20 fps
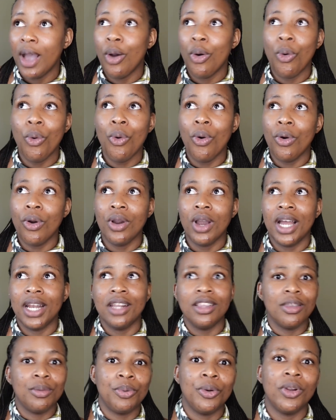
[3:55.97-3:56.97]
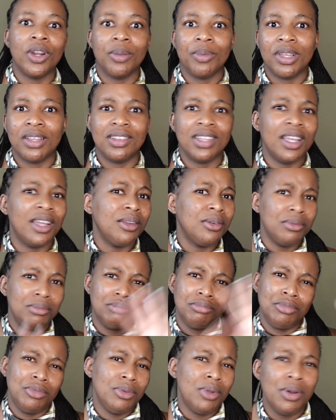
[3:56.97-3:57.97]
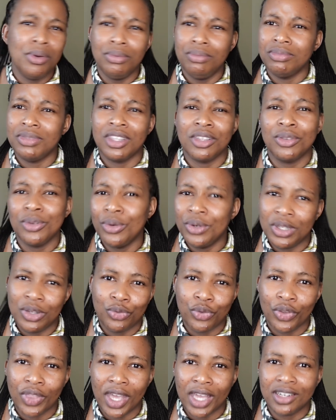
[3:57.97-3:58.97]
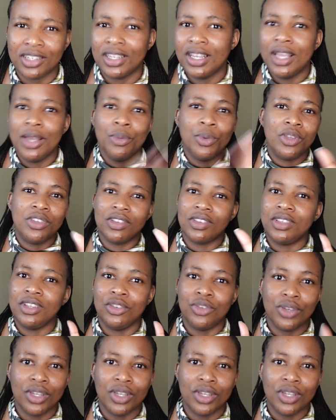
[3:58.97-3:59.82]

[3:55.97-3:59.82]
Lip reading: Or another program can say, no, there's no need for that. We just need your